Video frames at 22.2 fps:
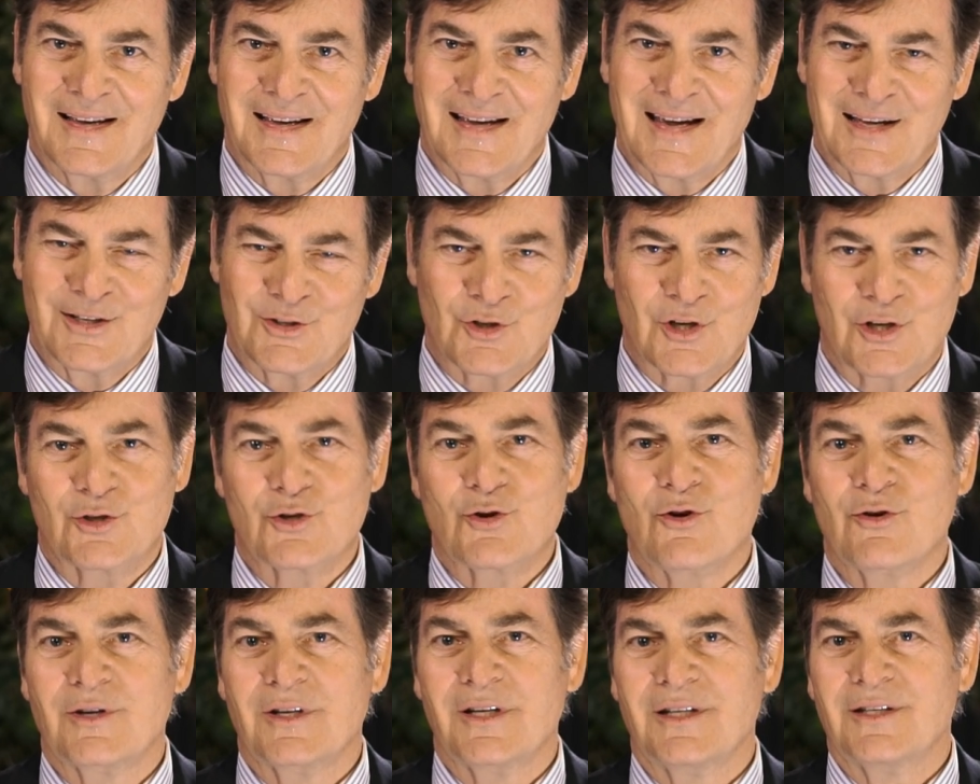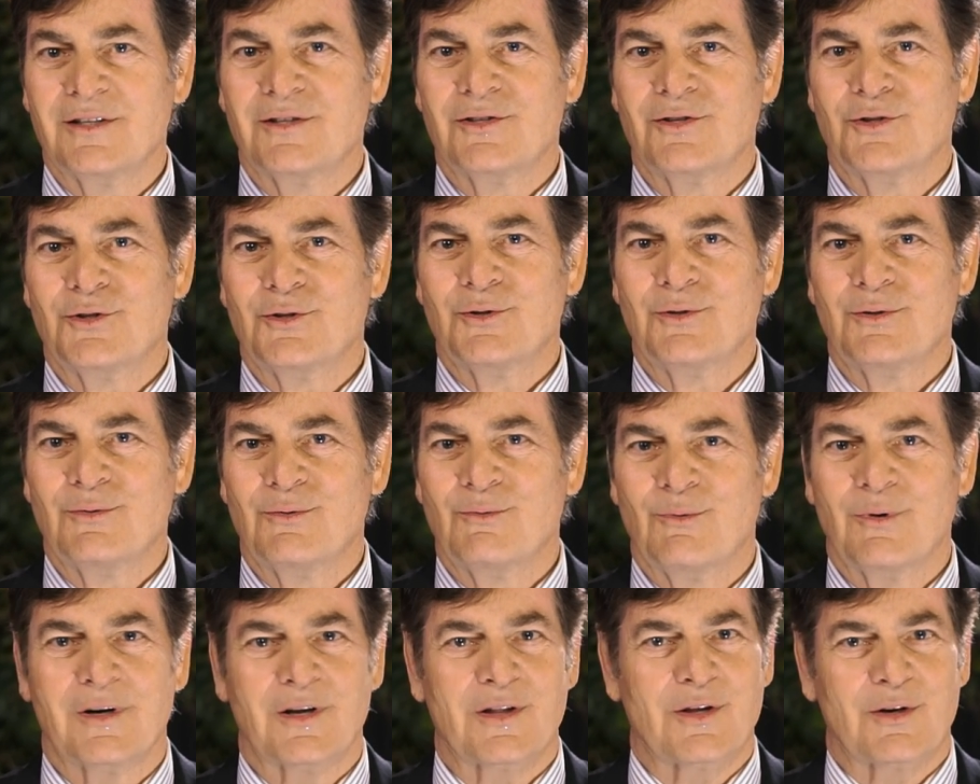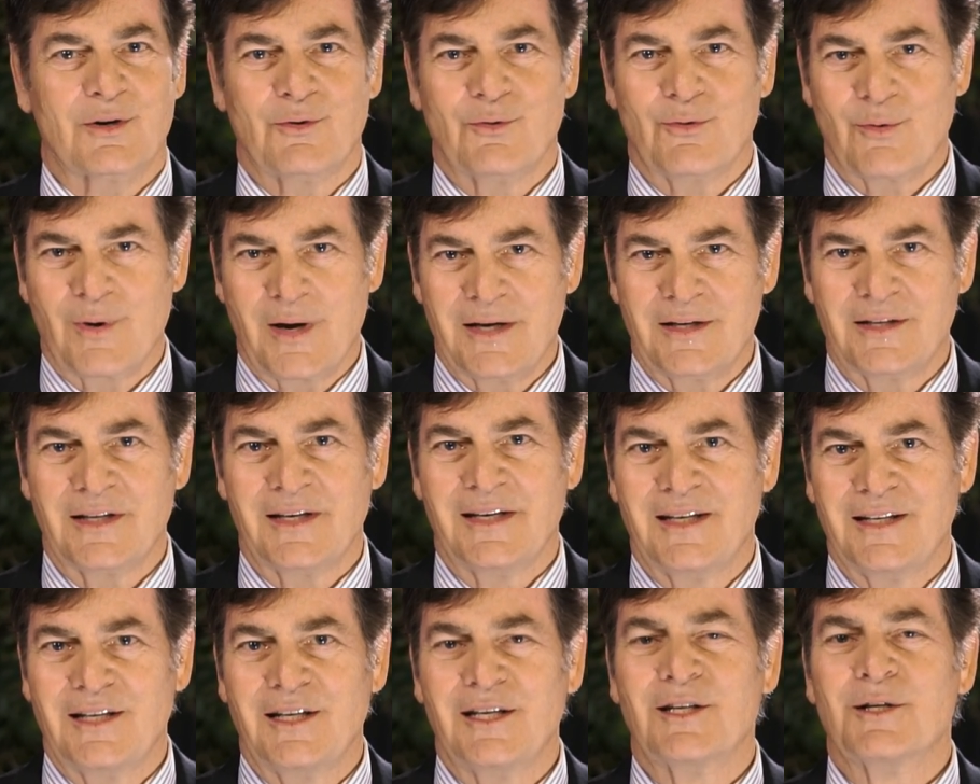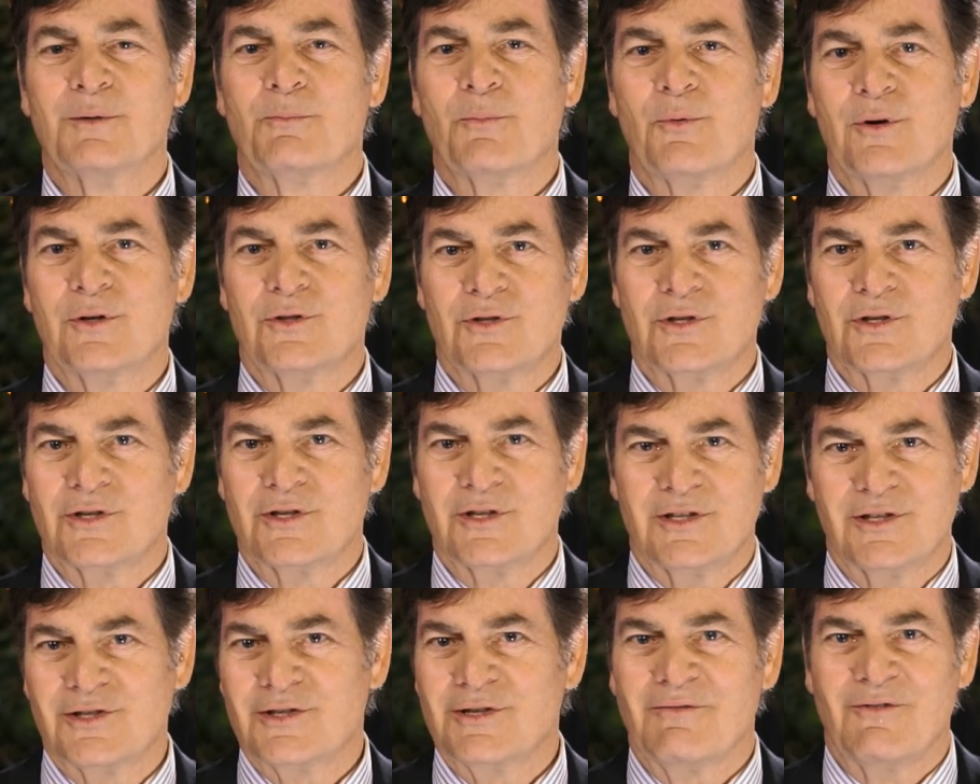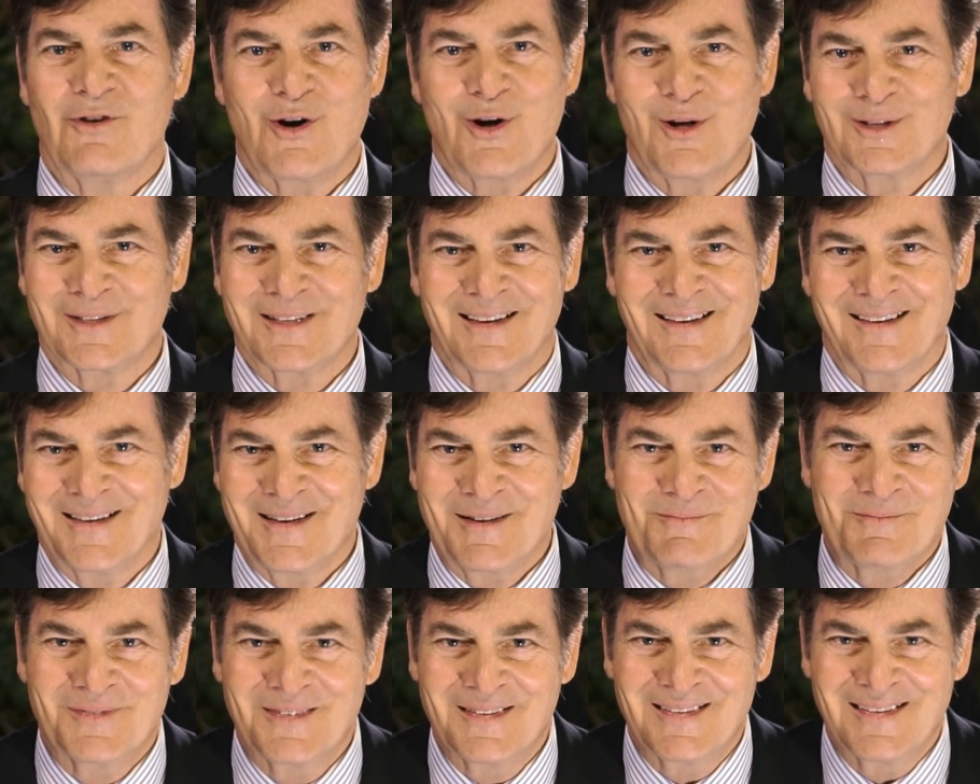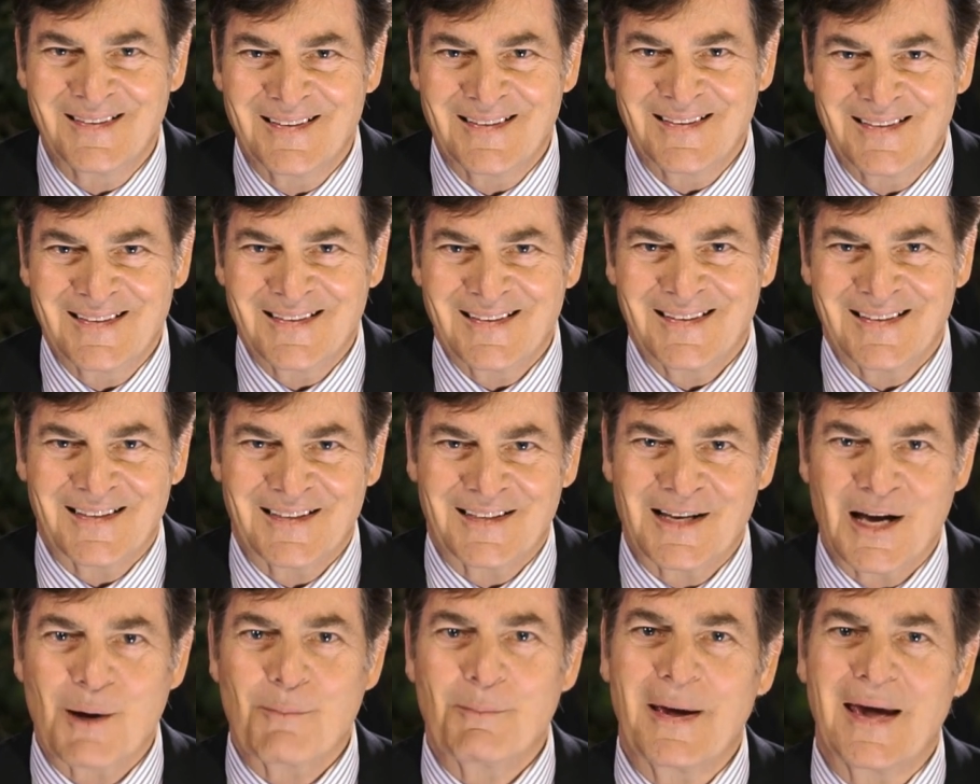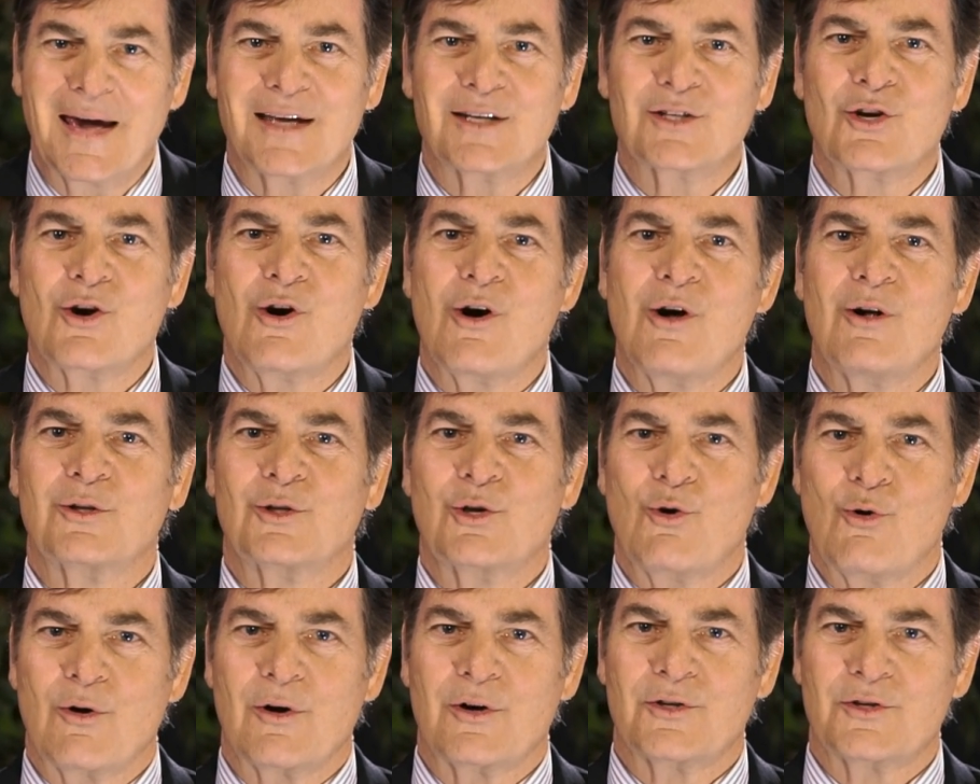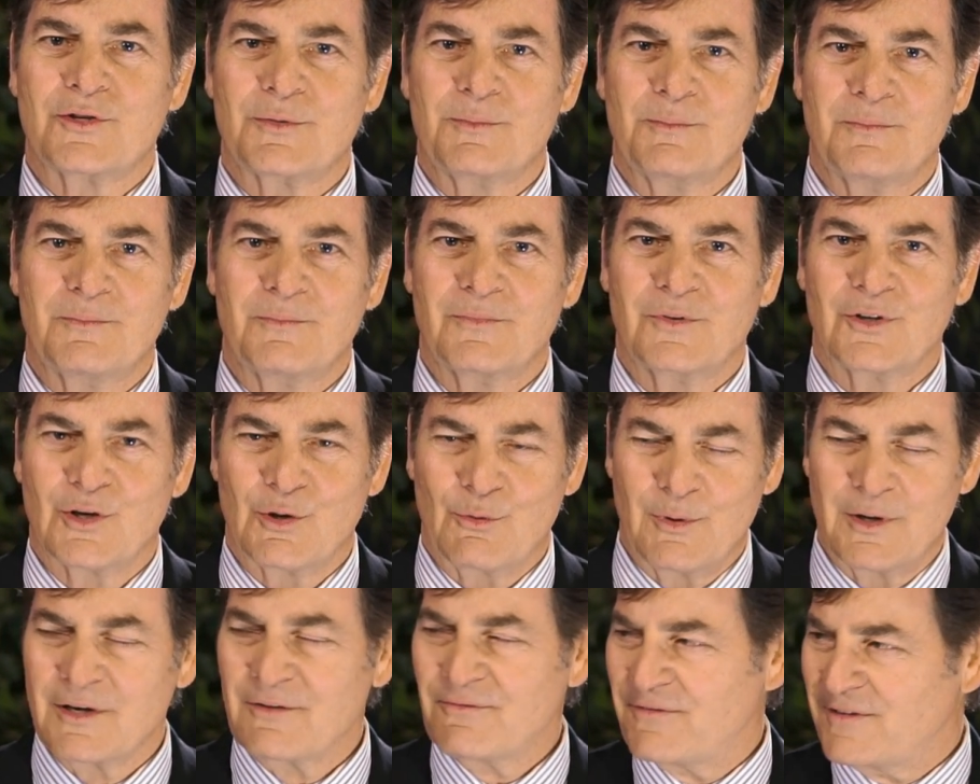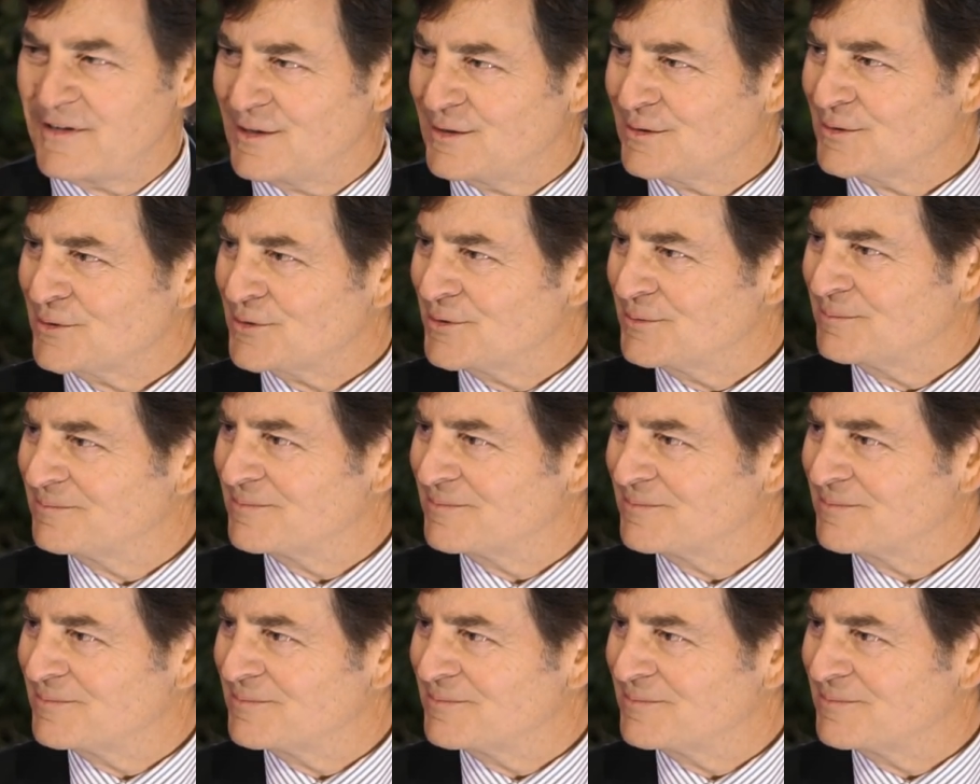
and she turned into one of the great Indian princesses of all time. In A Man Called Horse, Corinna Fields.